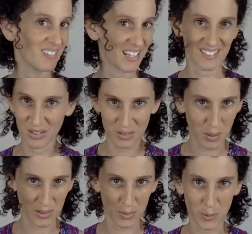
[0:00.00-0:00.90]
as soon as
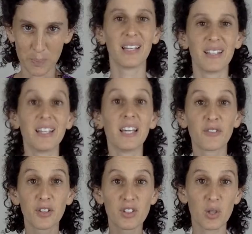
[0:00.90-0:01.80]
possible.
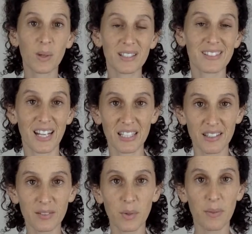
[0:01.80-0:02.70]
If you do want to study
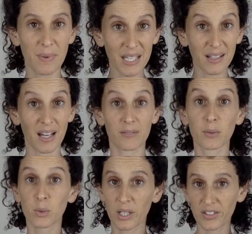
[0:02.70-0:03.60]
this with me, I have a
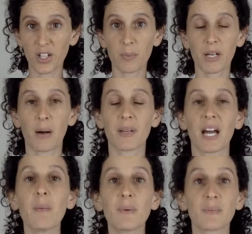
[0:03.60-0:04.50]
workshop coming
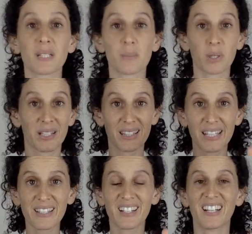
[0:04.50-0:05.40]
up. I'm going to put a
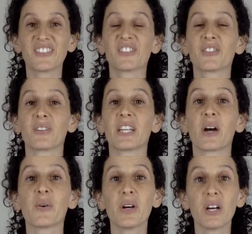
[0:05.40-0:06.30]
link under this
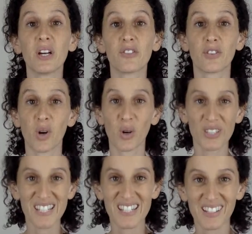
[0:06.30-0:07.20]
video for all
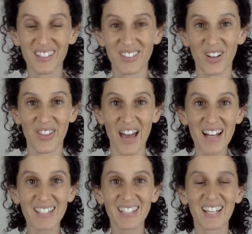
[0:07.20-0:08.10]
the details on
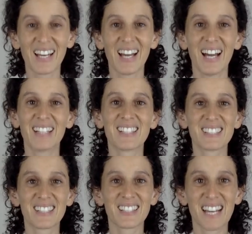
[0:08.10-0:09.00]
that. And
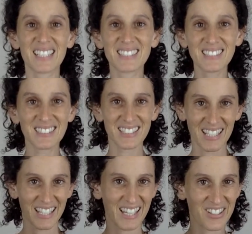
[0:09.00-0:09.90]
until then,
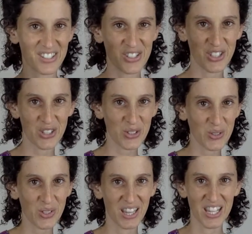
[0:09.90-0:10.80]
here's to
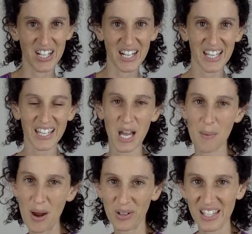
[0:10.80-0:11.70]
you learning
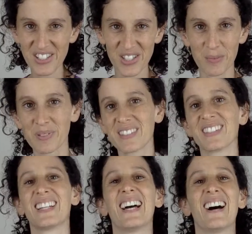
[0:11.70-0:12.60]
about relationships.
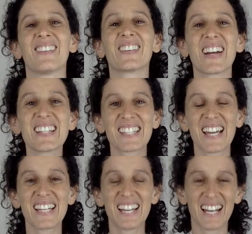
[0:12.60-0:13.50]
Have a great
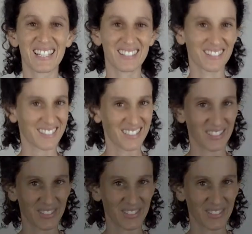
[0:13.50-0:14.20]
day, and I'll see you